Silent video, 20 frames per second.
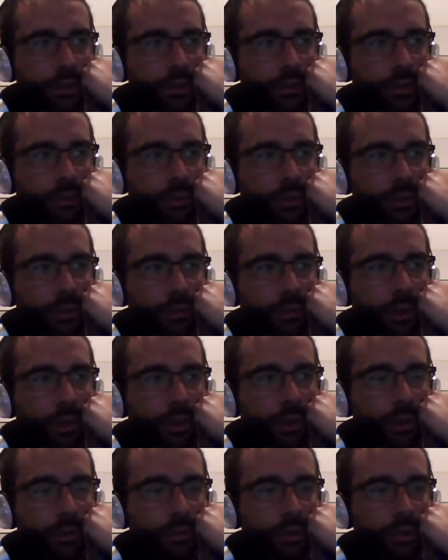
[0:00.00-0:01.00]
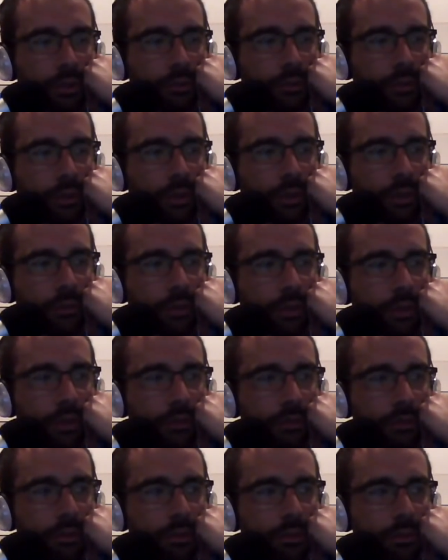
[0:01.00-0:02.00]
Putnam and Spawn
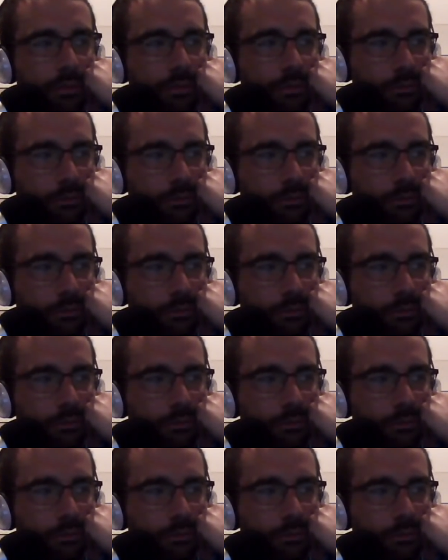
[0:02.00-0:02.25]
probably.